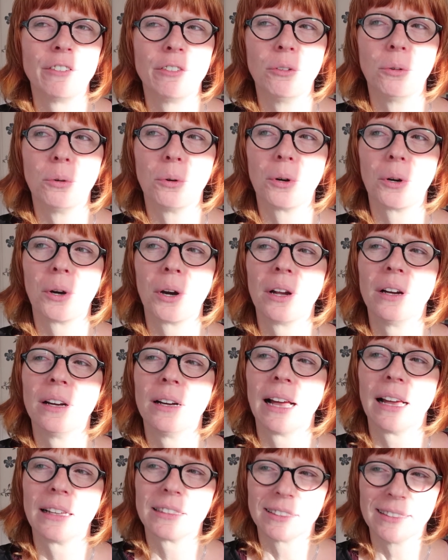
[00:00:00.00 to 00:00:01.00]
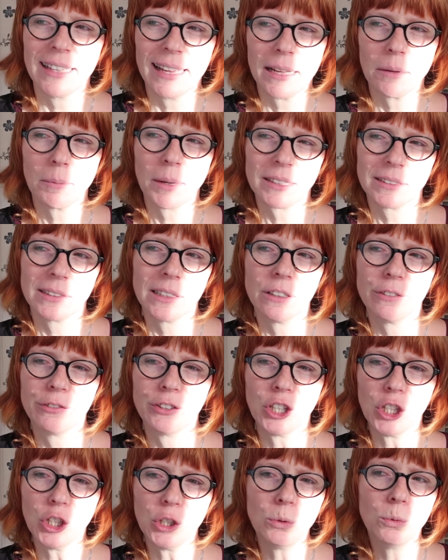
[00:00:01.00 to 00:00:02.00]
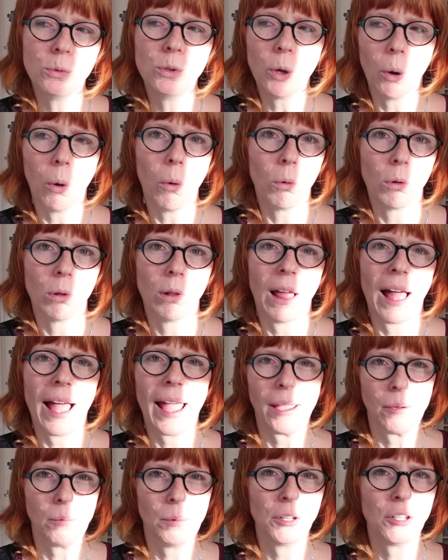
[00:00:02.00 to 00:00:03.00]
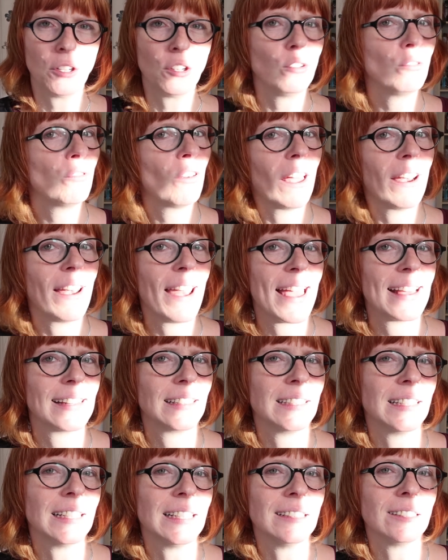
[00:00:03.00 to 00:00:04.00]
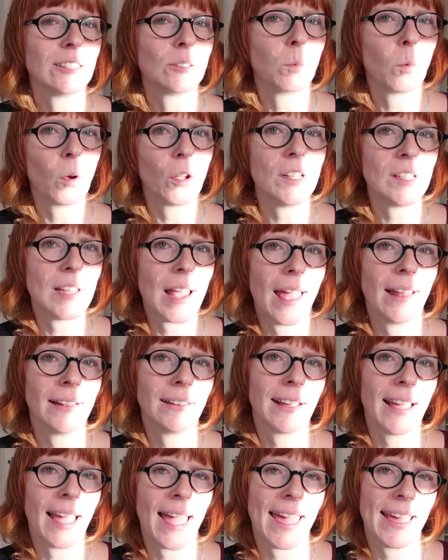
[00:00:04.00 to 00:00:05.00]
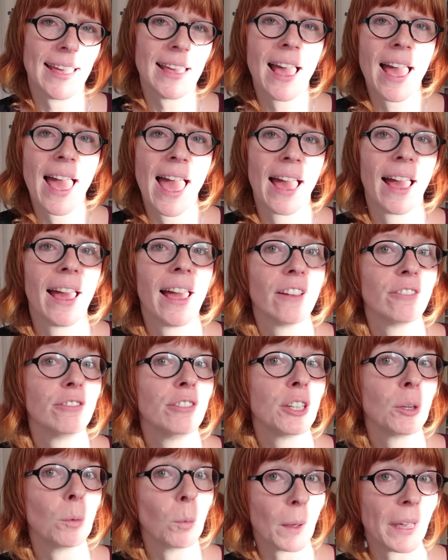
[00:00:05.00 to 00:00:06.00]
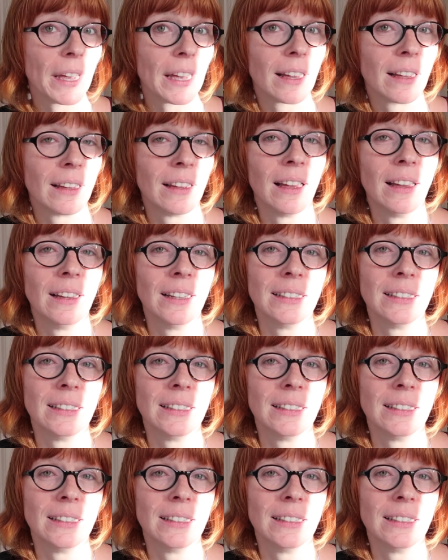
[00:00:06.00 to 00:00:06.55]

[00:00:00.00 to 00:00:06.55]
for setting myself a new goal. I want to run at least one 10K every week.